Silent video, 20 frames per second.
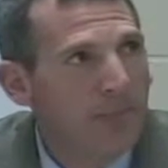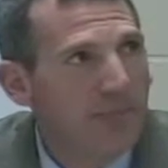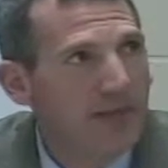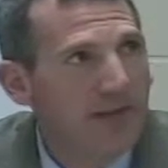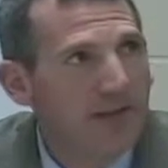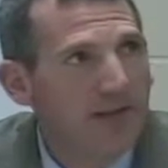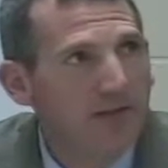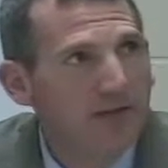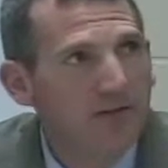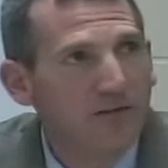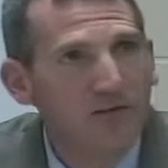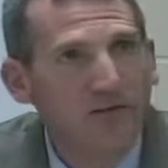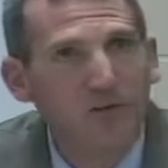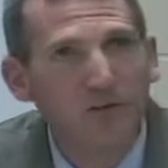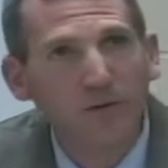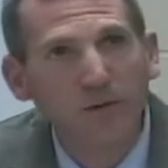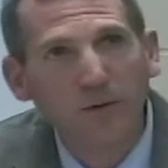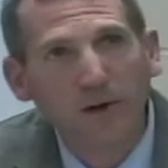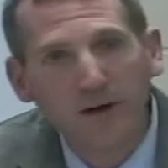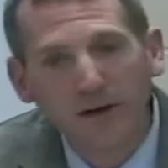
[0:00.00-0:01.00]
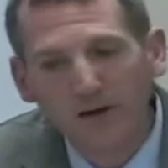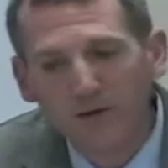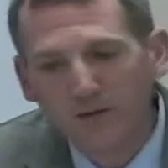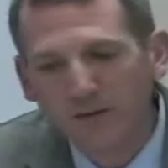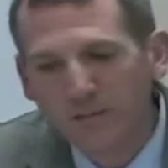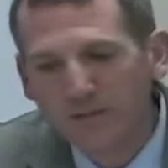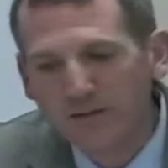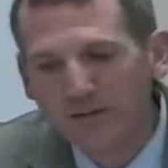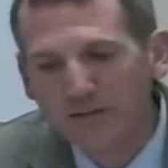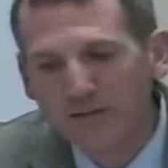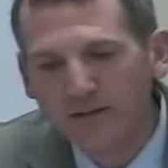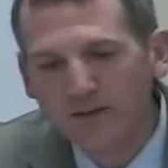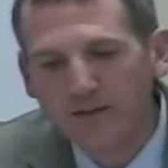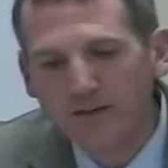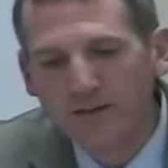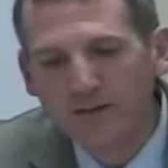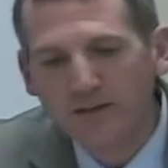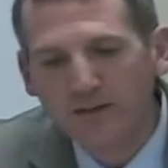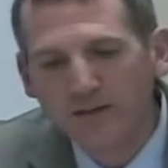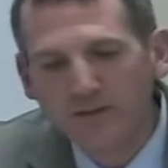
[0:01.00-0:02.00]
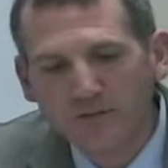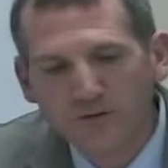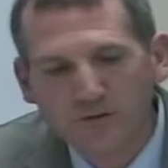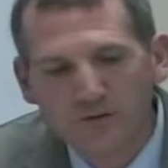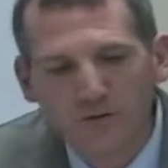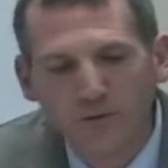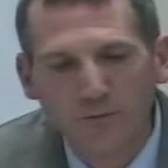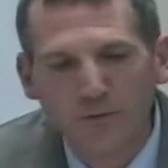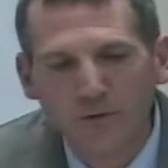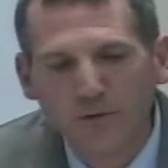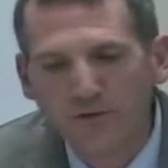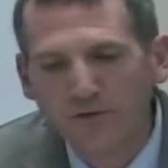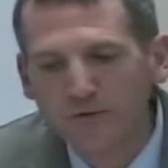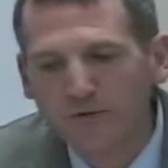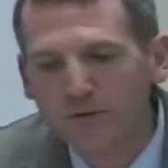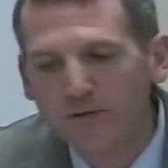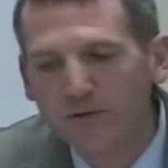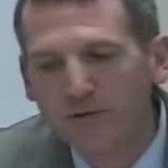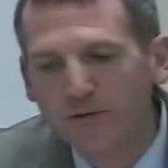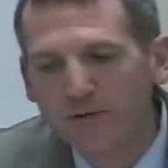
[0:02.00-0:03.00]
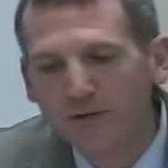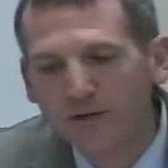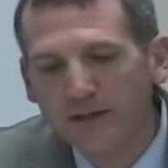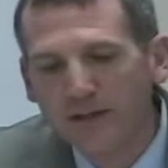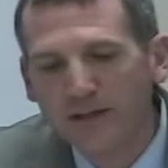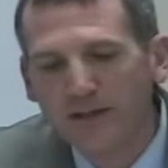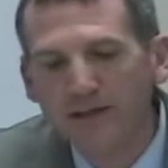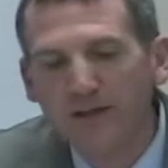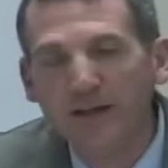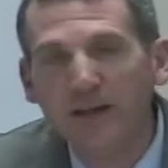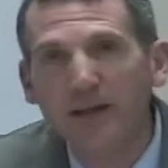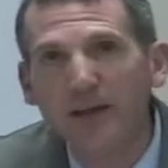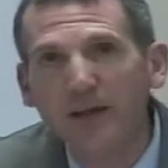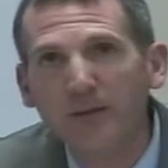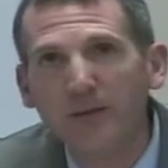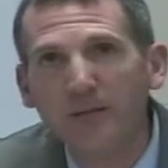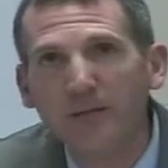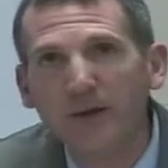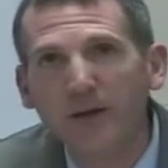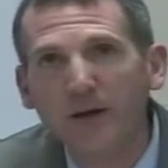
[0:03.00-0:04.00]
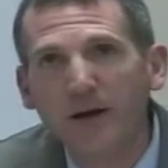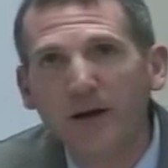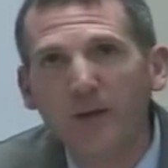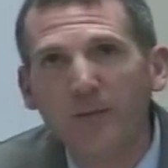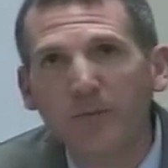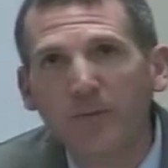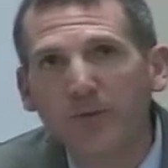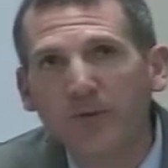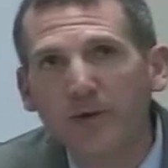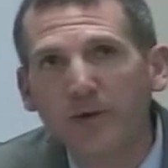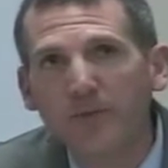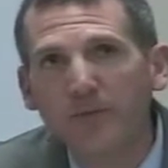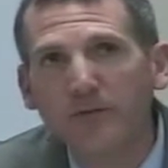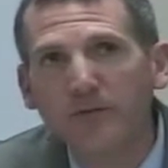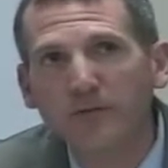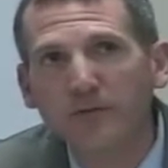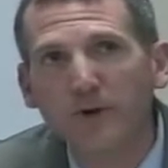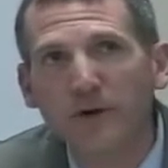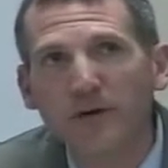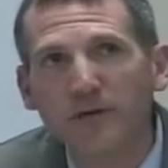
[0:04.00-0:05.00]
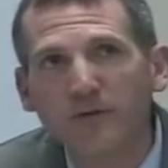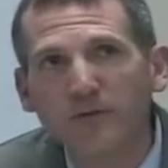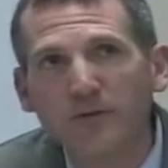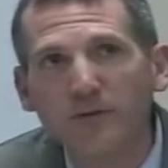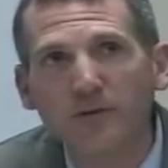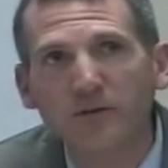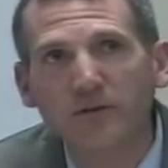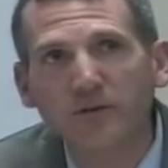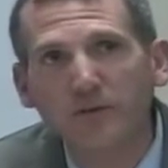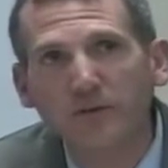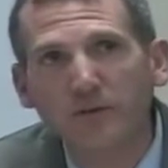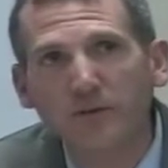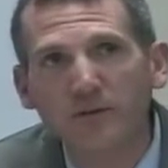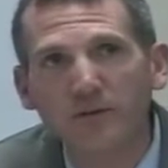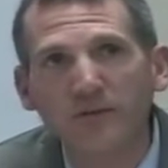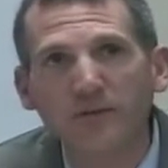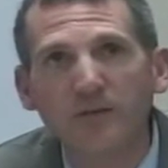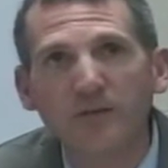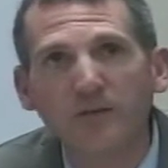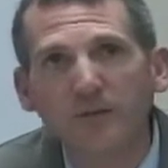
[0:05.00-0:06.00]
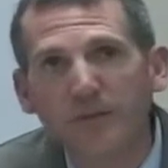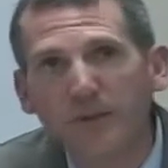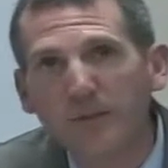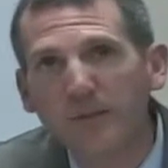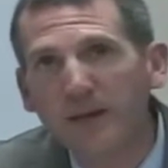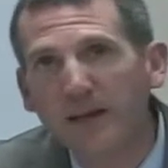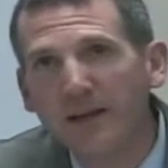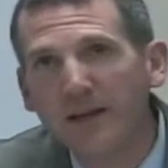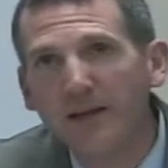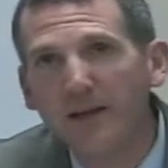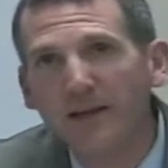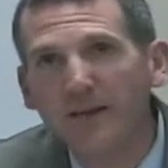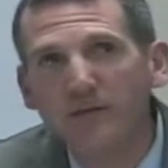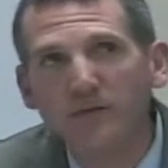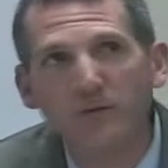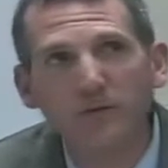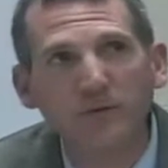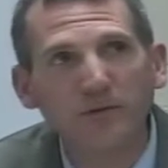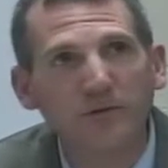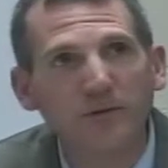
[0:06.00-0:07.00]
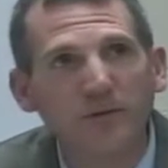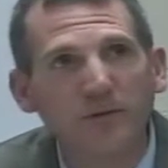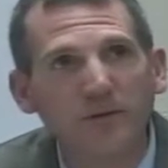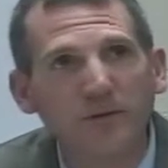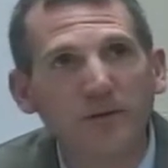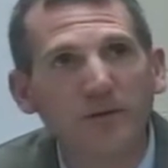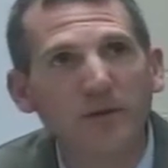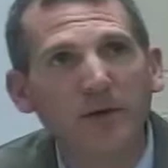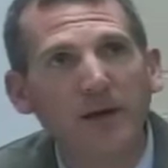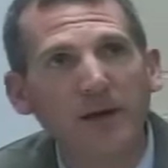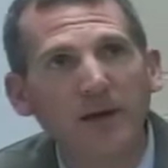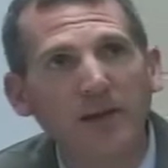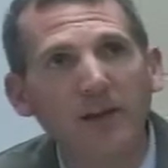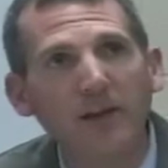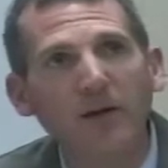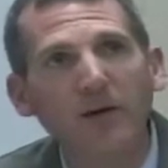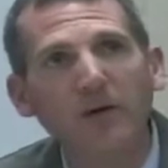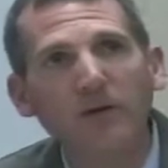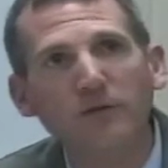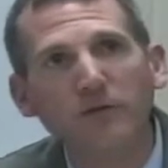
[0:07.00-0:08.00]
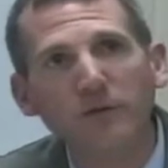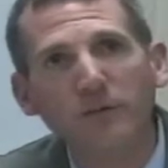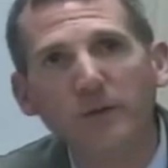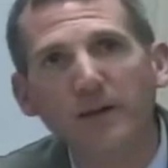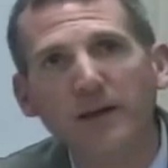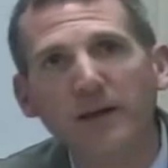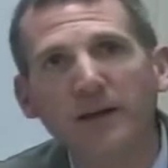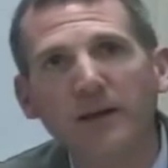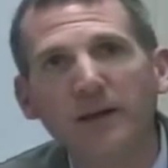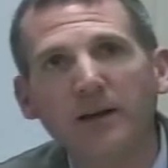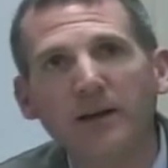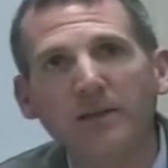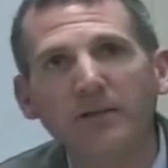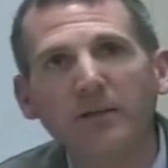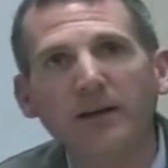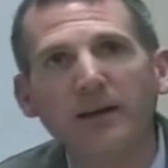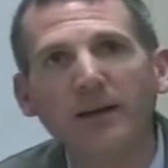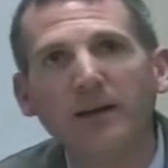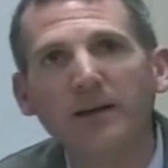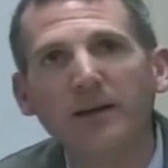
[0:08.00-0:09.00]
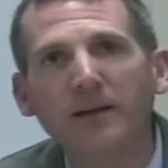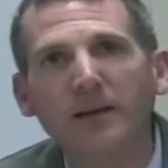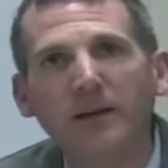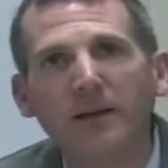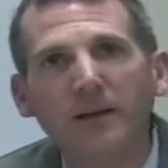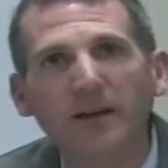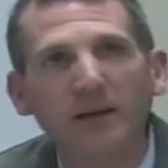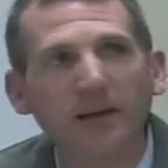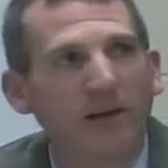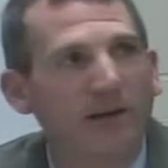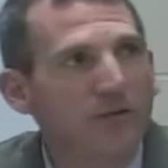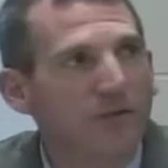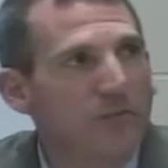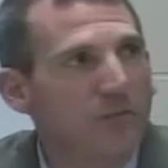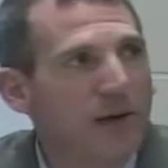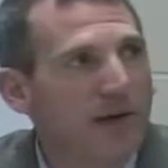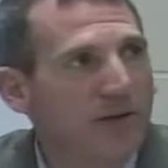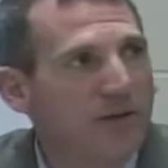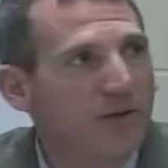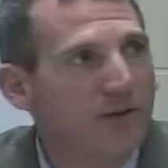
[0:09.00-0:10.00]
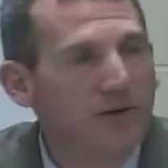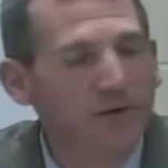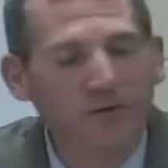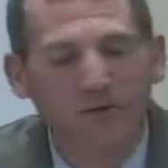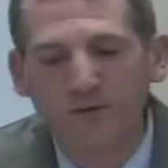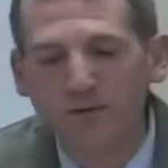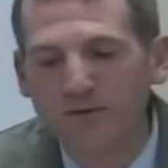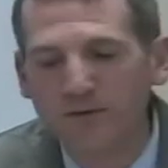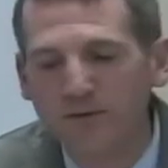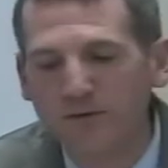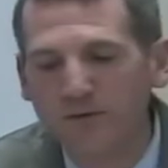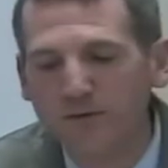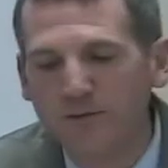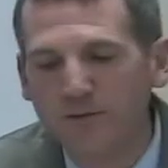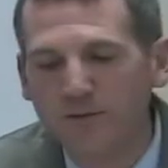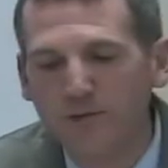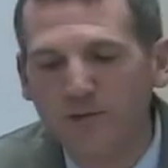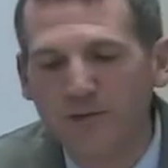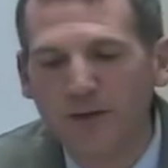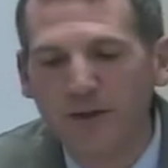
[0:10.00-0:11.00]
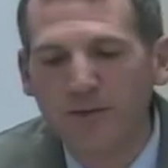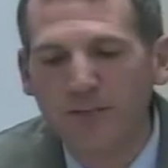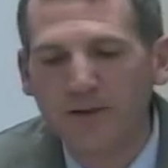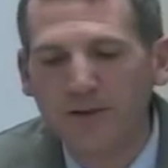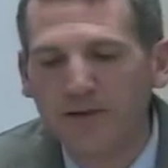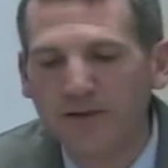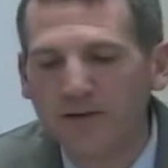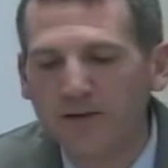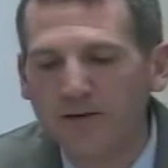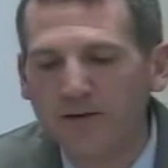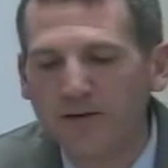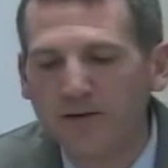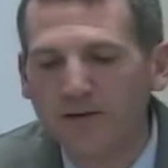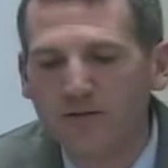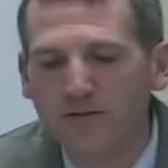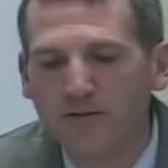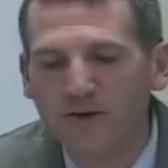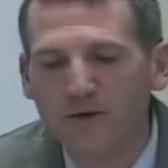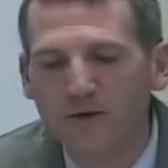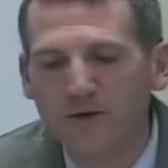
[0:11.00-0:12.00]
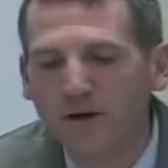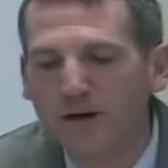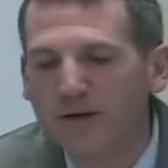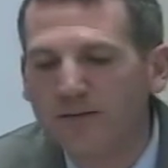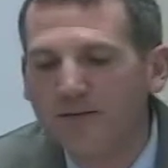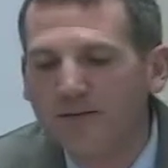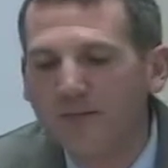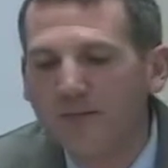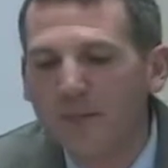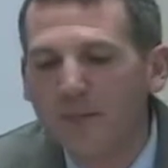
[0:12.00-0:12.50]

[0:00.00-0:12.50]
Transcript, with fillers: into our special education to support student learning and to keep our program strong so the students remain in our school system and that also we can invite kids back to our school system so we're not paying the out of district costs.